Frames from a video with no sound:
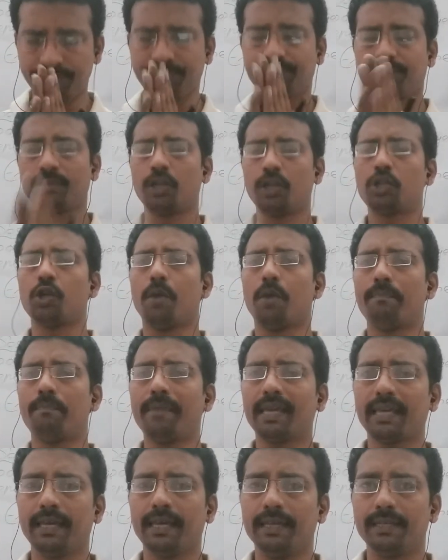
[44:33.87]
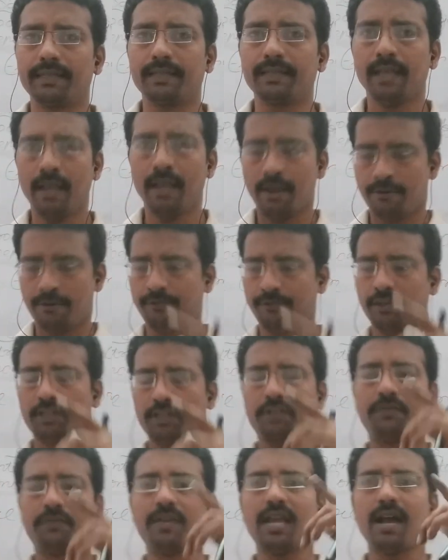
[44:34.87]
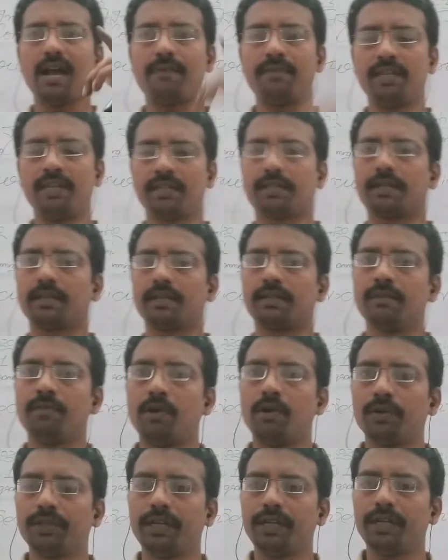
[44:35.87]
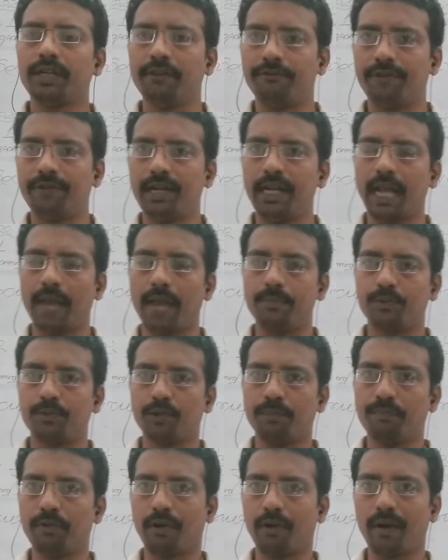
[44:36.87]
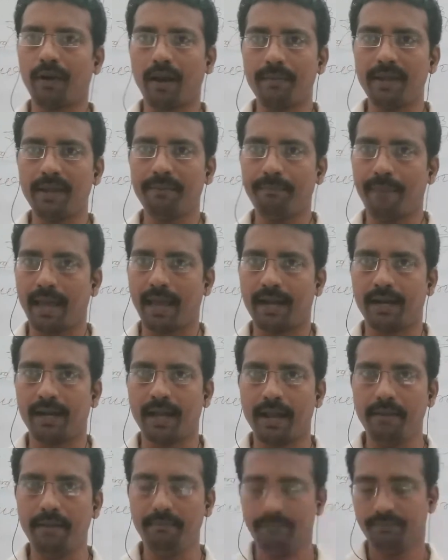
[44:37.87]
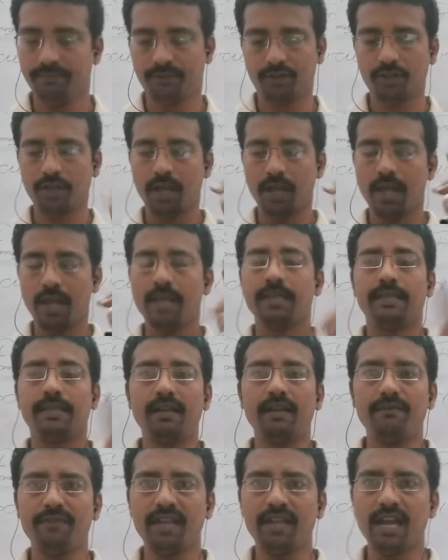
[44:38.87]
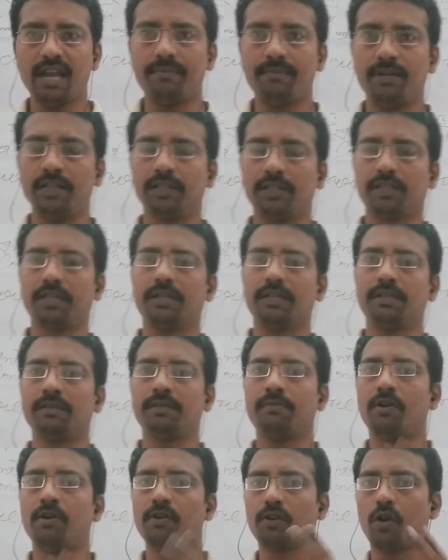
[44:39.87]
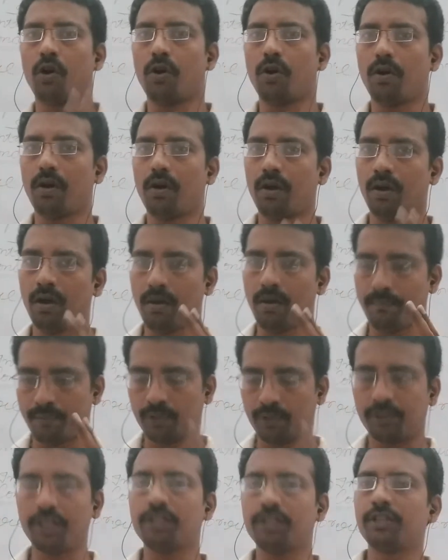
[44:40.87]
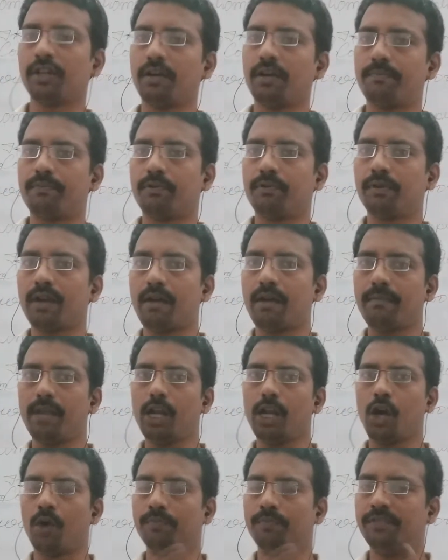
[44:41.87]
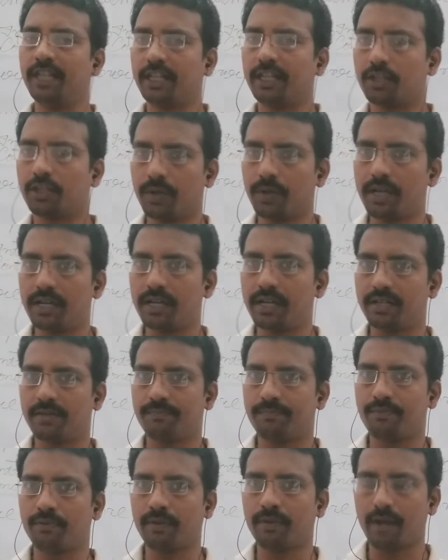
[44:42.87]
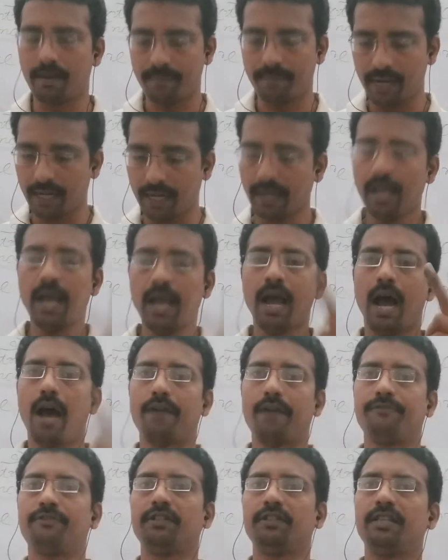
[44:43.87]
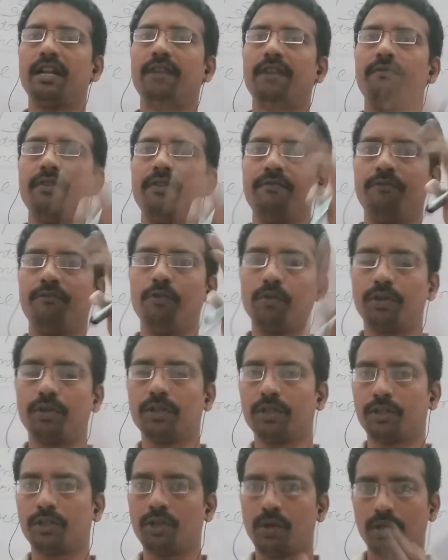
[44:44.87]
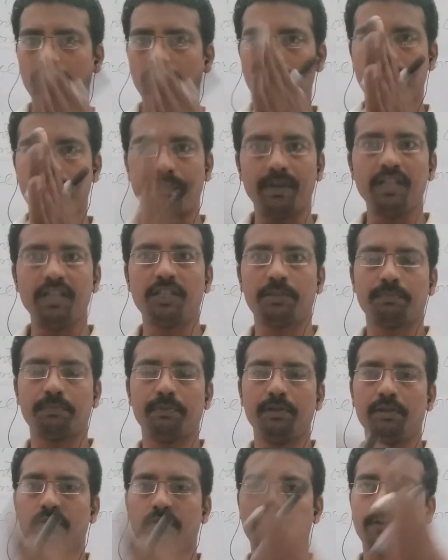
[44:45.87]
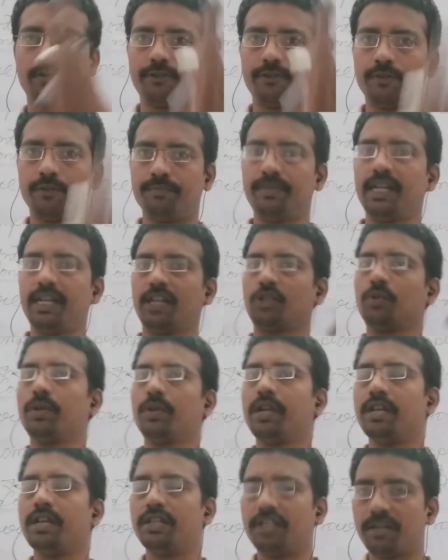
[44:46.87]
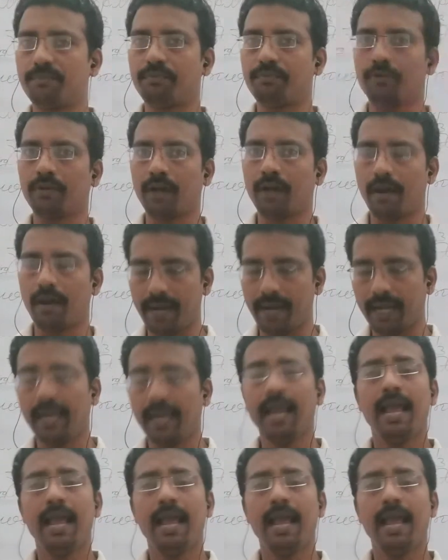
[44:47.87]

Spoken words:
The topic is, first we have discussed about the different types of programming paradigms. Then we have discussed about procedural programming, object oriented programming. After that we focused on the principles of object oriented programming.